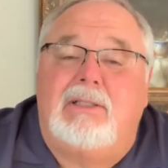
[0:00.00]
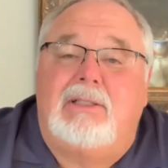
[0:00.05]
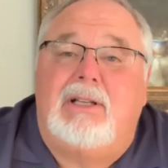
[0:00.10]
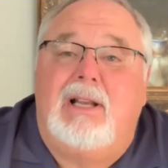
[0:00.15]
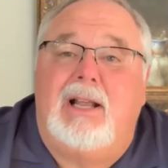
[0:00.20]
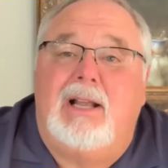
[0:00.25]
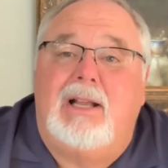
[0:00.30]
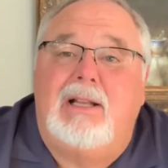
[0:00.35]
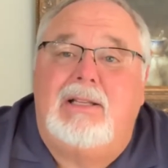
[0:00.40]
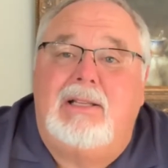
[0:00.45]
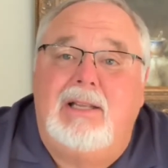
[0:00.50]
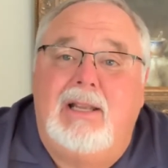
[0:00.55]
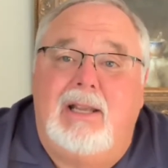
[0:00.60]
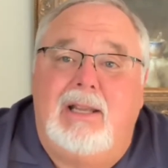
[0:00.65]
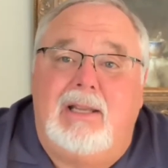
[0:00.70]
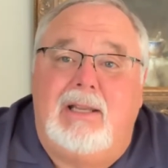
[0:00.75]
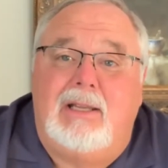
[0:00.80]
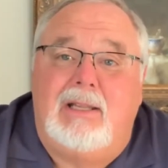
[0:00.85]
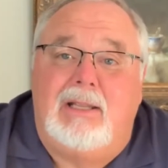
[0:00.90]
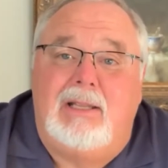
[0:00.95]
It's like I tell
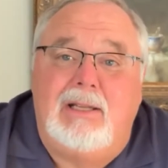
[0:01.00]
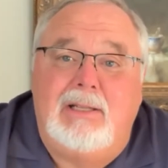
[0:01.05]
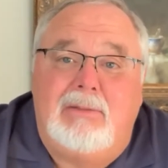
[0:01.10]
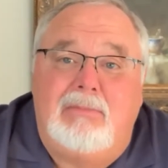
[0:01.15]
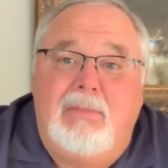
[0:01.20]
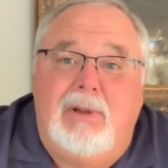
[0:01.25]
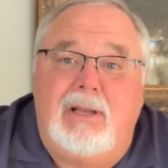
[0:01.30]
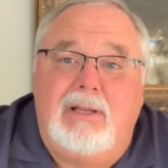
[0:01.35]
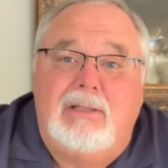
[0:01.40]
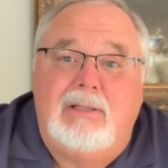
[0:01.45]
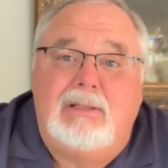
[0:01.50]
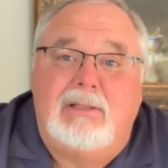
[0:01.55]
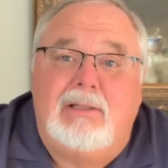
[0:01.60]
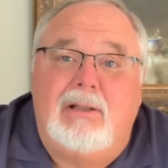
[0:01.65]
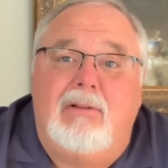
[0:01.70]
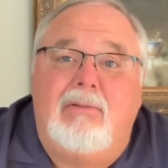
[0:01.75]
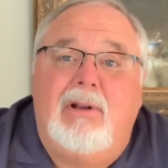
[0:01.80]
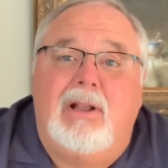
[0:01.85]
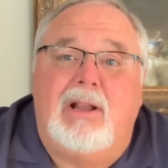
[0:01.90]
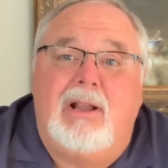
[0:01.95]
you, in this business, the
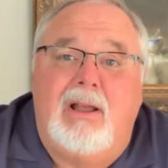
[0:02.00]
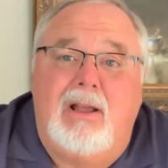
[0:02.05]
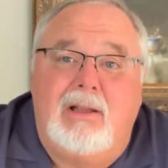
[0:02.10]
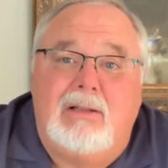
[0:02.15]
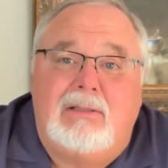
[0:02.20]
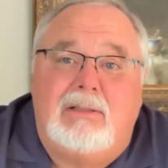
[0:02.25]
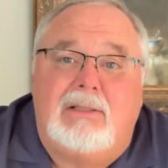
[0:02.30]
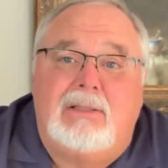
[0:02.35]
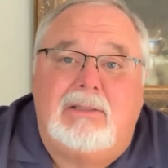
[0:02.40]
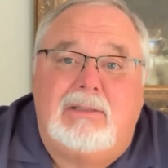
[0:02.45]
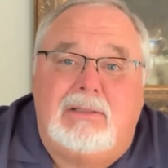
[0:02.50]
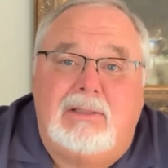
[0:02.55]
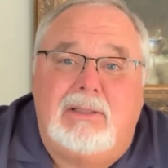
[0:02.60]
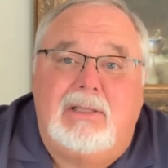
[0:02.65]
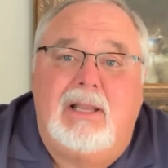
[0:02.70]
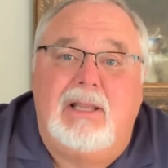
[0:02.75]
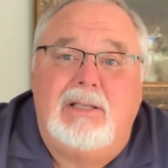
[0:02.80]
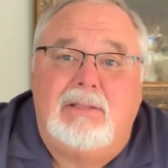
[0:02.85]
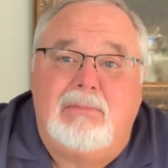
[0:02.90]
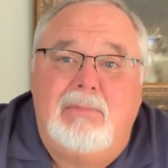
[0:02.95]
only constants in
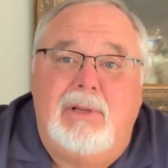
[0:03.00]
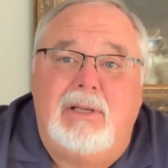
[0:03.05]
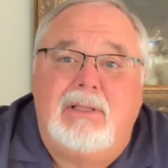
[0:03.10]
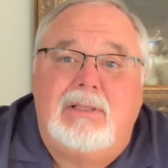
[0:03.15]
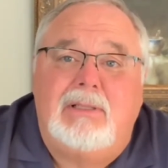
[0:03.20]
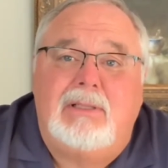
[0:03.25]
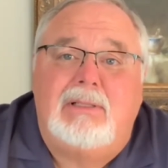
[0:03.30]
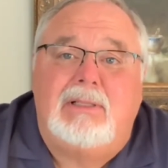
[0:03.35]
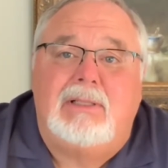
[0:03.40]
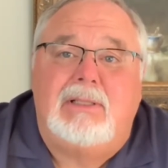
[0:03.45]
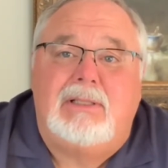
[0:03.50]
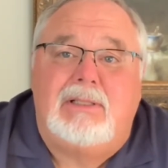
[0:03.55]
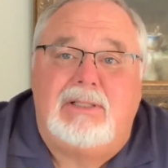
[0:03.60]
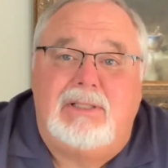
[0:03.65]
this business is